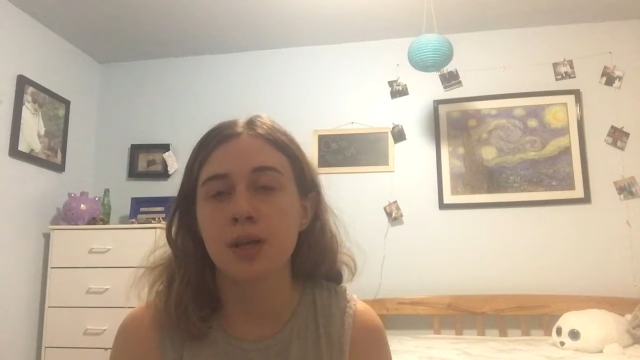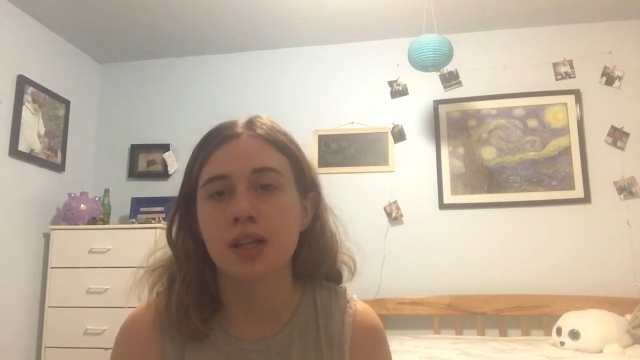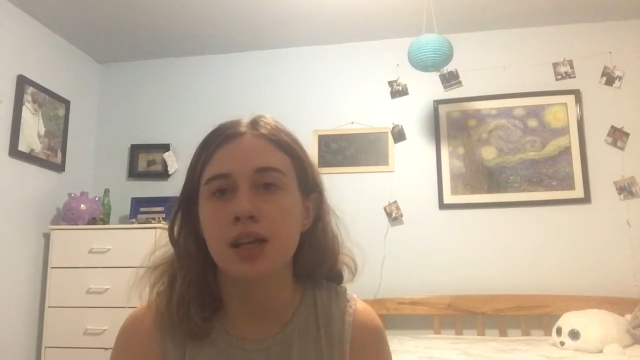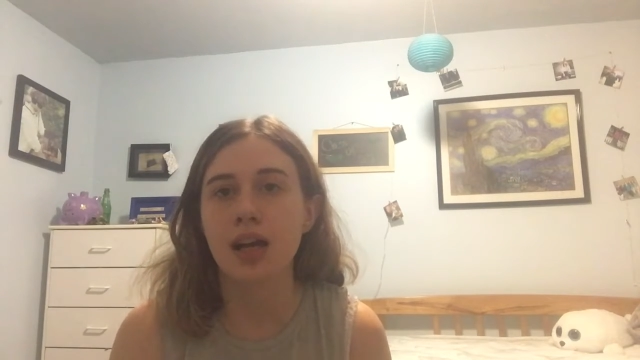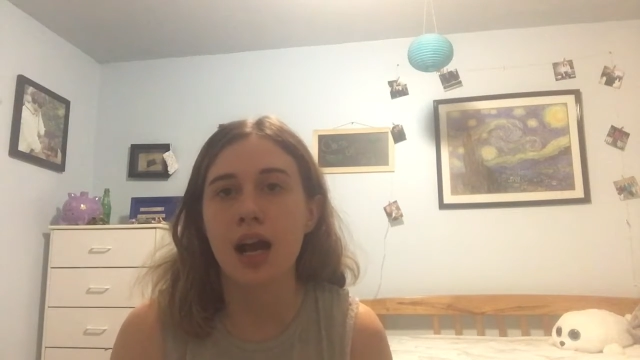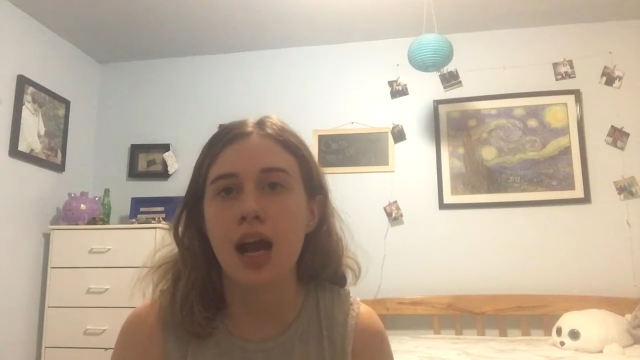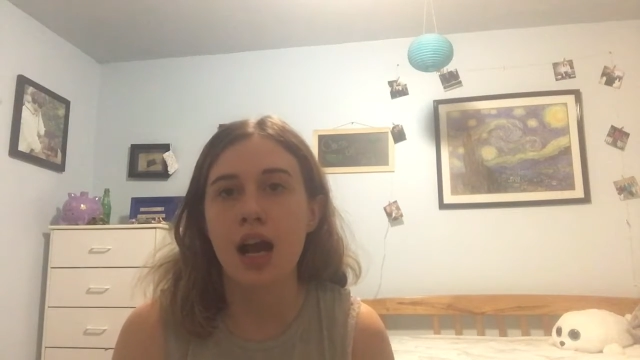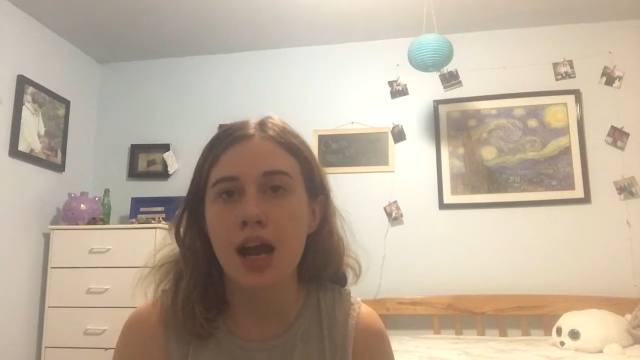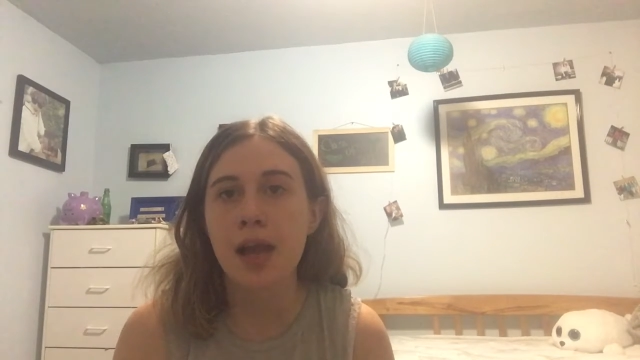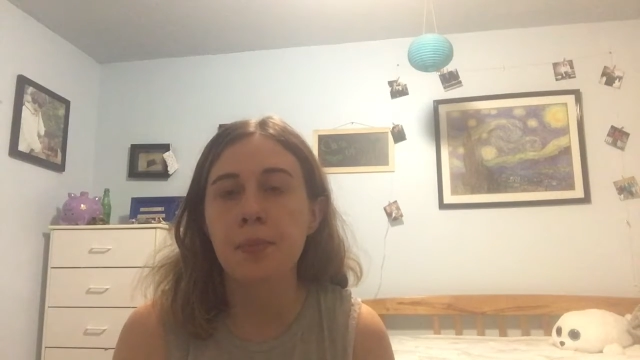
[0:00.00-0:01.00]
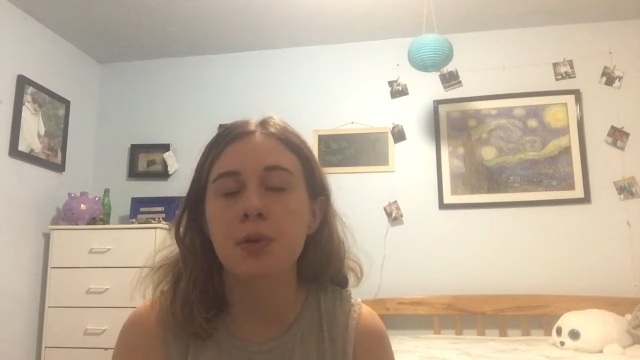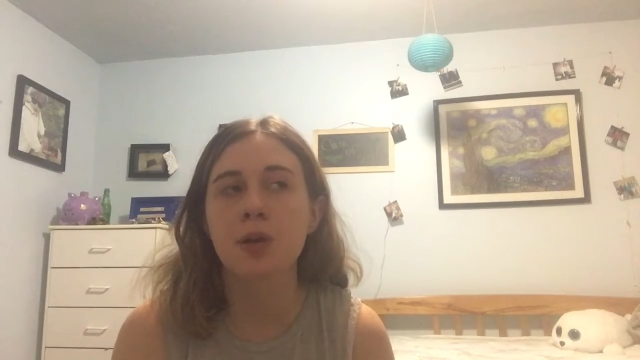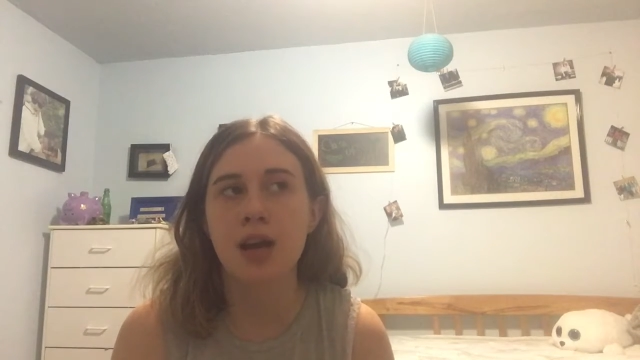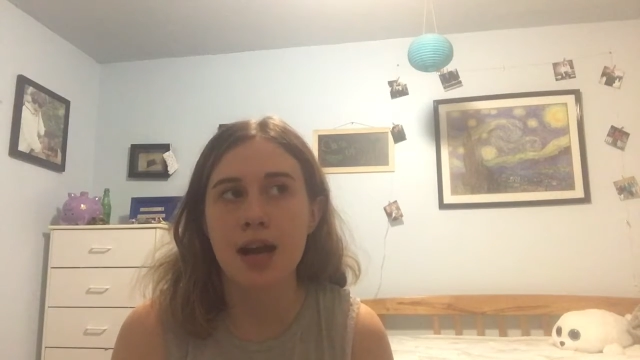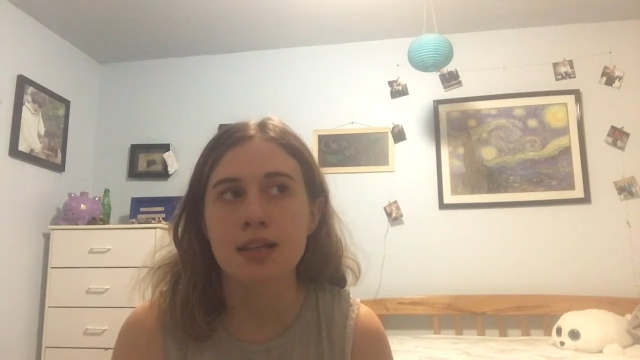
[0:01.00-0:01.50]
but like I
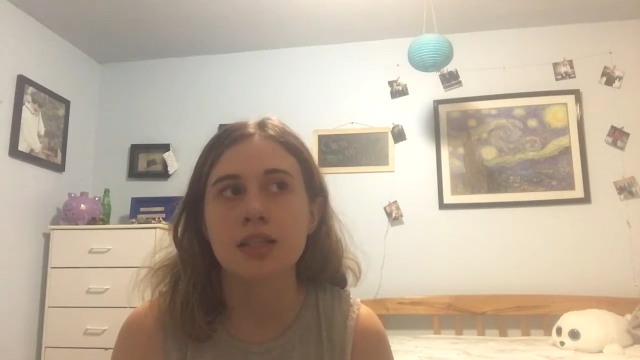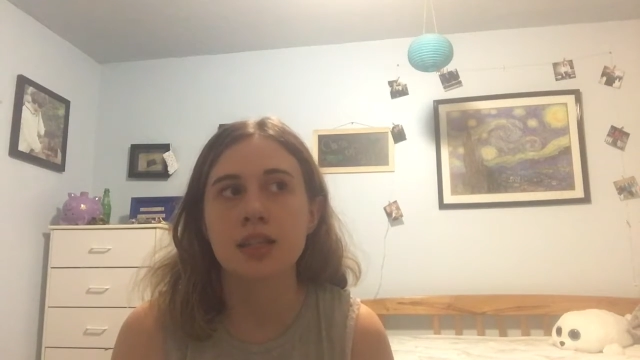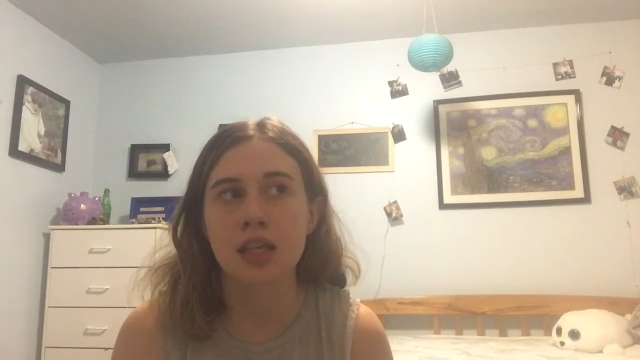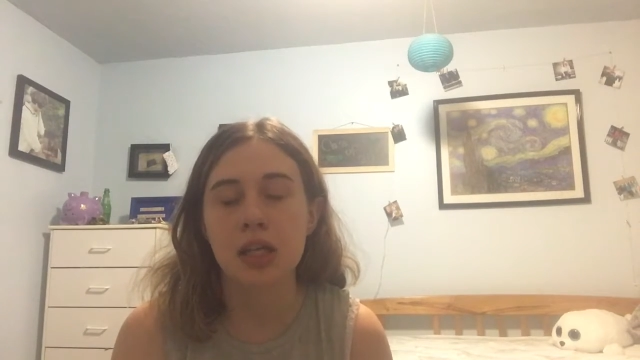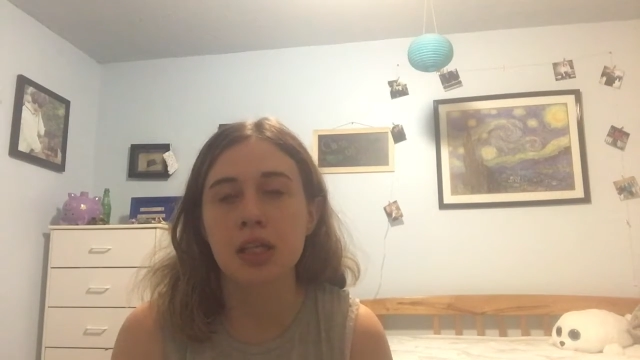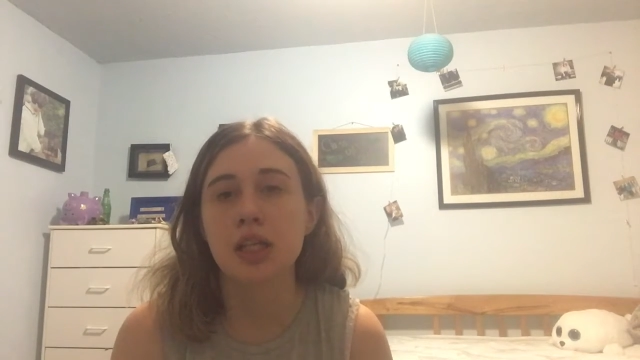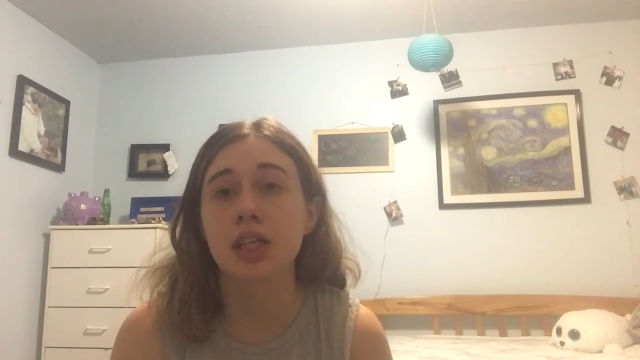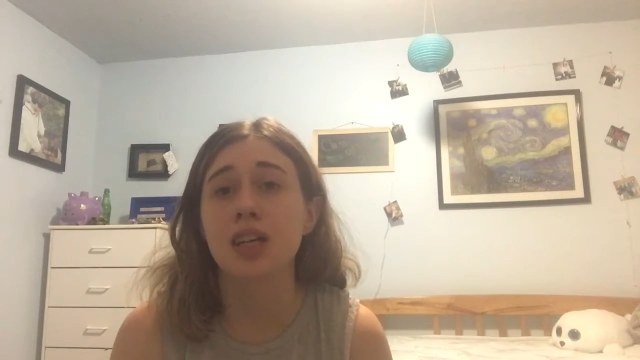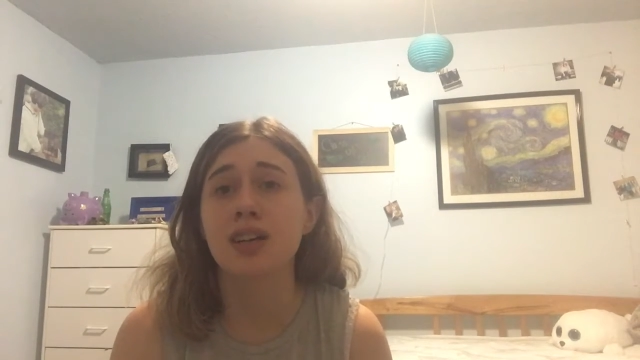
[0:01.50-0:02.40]
procrastinated